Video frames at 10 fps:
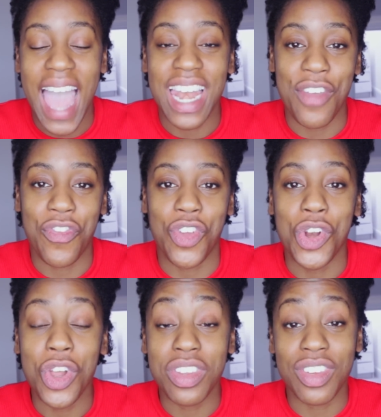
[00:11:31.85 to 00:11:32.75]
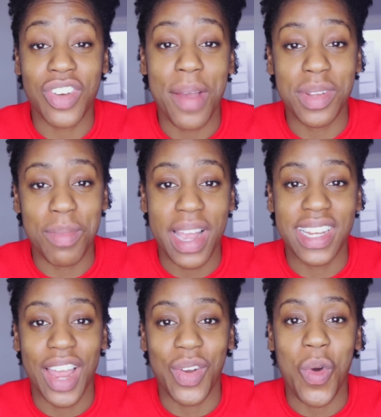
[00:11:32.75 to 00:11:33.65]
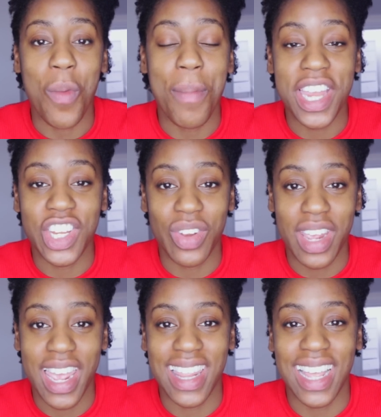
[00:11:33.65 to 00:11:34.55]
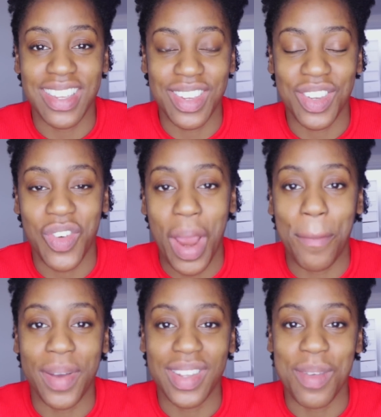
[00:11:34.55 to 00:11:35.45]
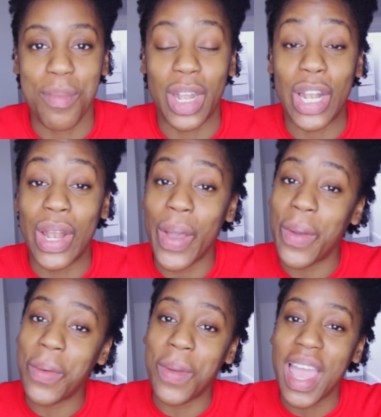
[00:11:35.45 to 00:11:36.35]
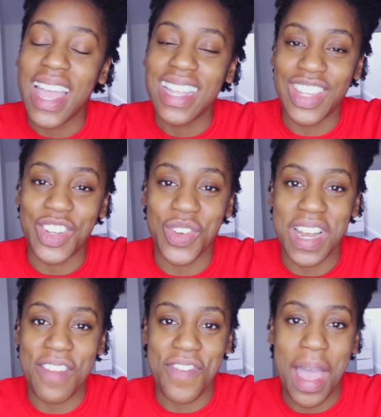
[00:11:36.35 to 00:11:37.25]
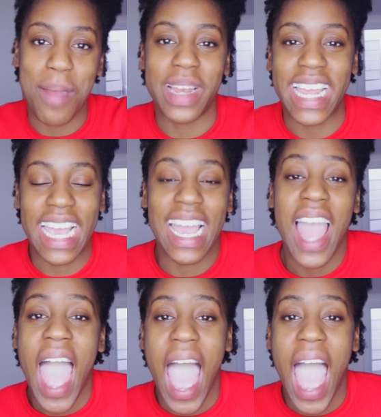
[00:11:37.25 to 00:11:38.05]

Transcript: And if you're not subscribed to my channel, make sure you hit that subscribe button below to join the family.